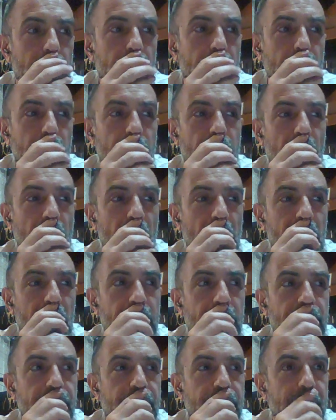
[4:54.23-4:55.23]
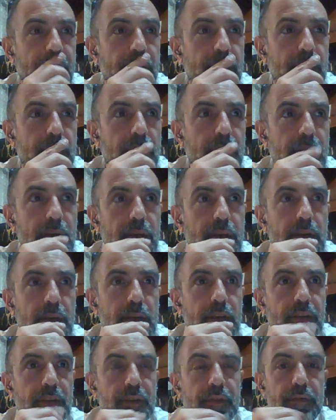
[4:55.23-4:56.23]
there's a lot of
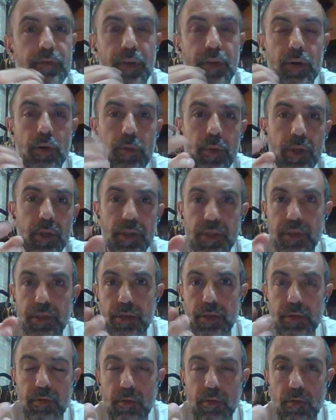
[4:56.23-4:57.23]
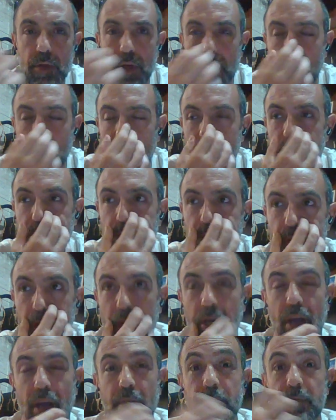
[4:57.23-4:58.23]
vulnerability when it comes to
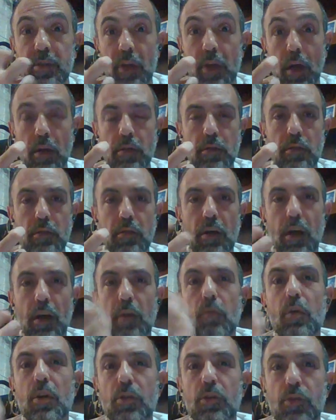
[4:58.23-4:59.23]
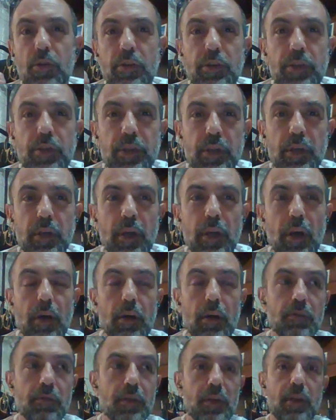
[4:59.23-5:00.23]
like I'm done, I want you to see it
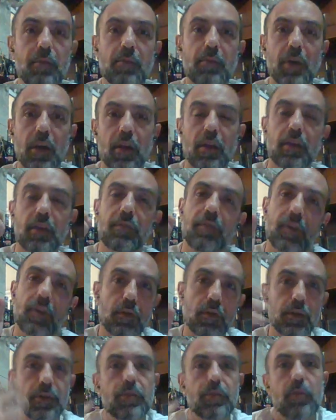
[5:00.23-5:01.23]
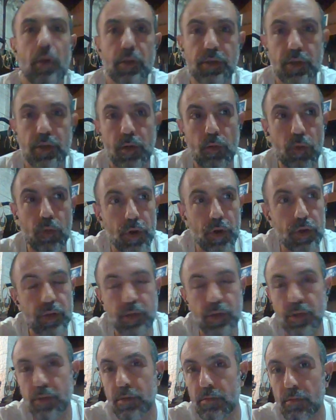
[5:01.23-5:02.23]
out, and I'm kind of like fingers crossed it
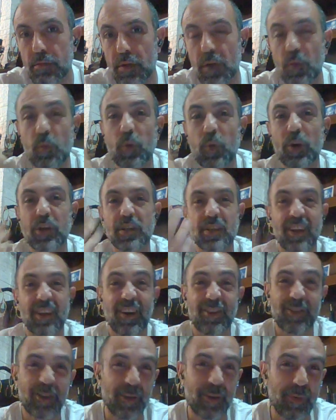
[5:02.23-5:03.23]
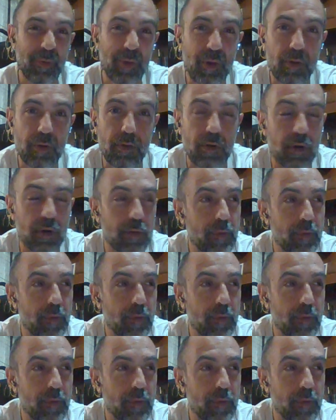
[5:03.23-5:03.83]
worked. It worked on the computer,